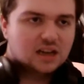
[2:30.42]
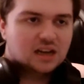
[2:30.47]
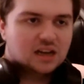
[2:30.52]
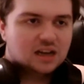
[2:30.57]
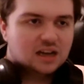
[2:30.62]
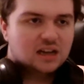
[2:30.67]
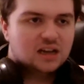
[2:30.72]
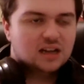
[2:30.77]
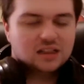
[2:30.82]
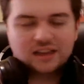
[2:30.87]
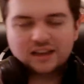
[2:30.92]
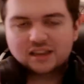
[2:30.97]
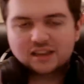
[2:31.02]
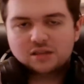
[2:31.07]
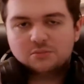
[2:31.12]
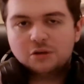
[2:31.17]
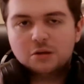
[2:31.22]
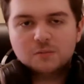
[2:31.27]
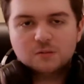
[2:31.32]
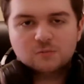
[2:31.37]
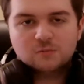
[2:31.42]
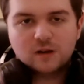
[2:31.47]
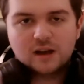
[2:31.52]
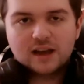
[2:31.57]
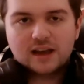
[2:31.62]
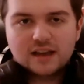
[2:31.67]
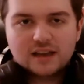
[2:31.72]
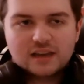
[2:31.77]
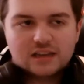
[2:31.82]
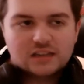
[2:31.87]
Like the moment
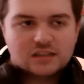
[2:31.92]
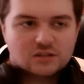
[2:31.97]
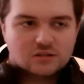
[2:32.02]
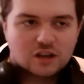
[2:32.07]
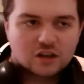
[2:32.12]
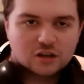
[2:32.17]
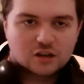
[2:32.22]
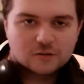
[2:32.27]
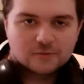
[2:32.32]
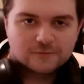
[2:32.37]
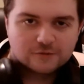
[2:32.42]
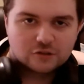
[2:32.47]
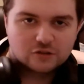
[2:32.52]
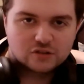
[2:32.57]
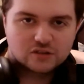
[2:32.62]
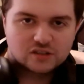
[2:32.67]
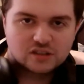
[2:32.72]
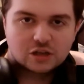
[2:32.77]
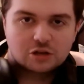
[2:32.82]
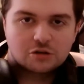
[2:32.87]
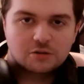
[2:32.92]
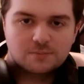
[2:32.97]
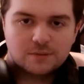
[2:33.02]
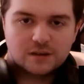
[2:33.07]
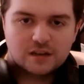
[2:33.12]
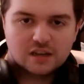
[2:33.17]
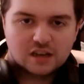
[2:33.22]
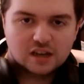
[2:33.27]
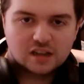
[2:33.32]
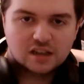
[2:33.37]
where Hisoka confronts
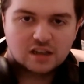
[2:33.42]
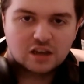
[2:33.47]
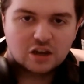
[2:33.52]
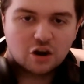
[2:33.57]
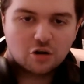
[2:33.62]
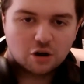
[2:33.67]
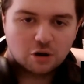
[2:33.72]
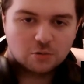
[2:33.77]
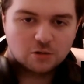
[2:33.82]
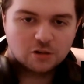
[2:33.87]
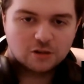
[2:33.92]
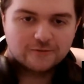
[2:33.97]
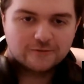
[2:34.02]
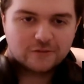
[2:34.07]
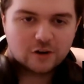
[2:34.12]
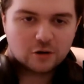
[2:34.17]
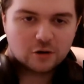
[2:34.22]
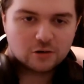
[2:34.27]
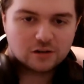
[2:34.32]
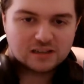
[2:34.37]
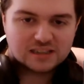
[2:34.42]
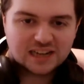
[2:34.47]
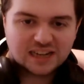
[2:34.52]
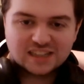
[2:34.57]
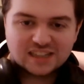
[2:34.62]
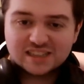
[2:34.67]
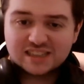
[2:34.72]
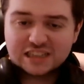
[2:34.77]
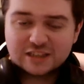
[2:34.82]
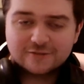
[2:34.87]
Kurapika and Leorio in the forest, and
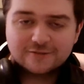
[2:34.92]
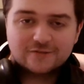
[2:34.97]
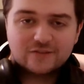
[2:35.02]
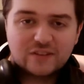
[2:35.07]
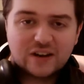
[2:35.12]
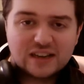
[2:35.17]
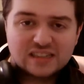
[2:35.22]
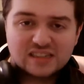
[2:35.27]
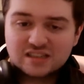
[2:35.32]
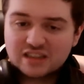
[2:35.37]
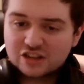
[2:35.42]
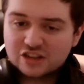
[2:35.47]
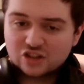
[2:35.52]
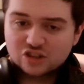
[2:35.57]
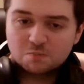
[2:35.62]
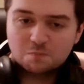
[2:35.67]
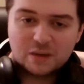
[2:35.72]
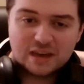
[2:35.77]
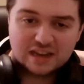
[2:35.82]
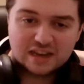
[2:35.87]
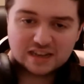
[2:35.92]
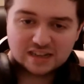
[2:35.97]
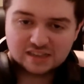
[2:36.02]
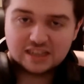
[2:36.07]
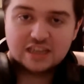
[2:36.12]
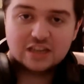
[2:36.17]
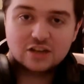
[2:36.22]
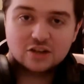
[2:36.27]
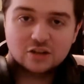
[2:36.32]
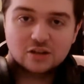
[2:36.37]
instead of fighting, they just make a
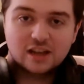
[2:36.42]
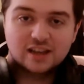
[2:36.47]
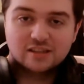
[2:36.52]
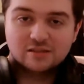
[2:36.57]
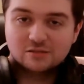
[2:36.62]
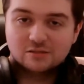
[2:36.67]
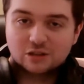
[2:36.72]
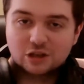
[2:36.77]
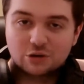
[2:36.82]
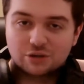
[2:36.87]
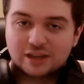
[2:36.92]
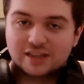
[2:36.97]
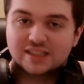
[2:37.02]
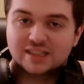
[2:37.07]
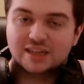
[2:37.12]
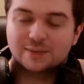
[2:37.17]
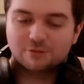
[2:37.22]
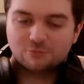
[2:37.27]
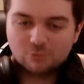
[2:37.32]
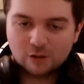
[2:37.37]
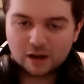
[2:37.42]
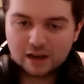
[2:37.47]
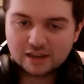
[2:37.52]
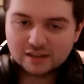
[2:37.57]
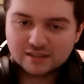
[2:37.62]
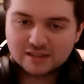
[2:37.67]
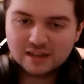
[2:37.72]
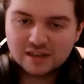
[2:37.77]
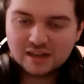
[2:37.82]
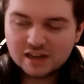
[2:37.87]
deal and go their separate
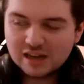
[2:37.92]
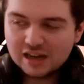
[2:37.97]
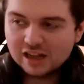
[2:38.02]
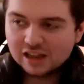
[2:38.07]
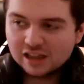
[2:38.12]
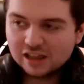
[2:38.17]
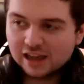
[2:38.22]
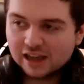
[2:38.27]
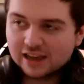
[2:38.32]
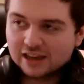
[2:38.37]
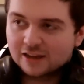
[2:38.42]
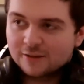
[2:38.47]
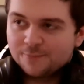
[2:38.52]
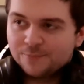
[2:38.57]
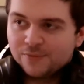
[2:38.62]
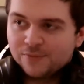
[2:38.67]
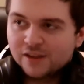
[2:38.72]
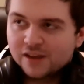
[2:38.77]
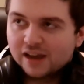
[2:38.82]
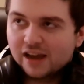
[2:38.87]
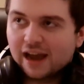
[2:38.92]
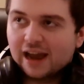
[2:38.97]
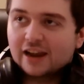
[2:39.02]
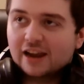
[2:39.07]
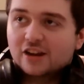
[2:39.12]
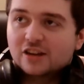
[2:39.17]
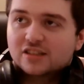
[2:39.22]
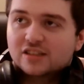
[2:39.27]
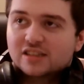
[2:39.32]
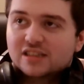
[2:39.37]
ways. Like, I
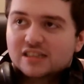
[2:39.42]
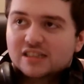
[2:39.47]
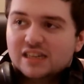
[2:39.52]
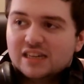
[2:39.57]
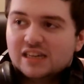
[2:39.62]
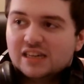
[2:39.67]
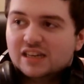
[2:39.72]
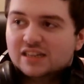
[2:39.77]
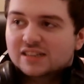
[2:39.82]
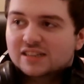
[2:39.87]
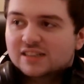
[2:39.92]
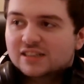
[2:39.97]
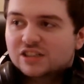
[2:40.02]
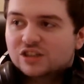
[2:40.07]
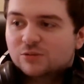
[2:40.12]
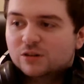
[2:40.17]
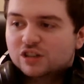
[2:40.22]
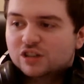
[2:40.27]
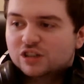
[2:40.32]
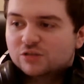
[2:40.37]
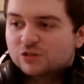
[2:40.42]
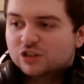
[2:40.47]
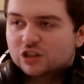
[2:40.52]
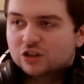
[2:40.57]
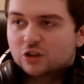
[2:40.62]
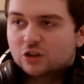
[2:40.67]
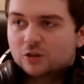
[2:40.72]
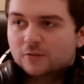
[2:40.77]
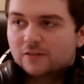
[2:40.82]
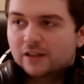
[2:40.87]
could see a situation in which a
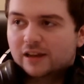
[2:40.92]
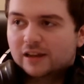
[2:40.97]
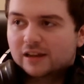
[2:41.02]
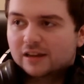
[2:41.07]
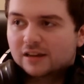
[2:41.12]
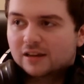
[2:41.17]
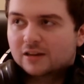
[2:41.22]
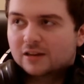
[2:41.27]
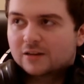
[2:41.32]
lot of, like,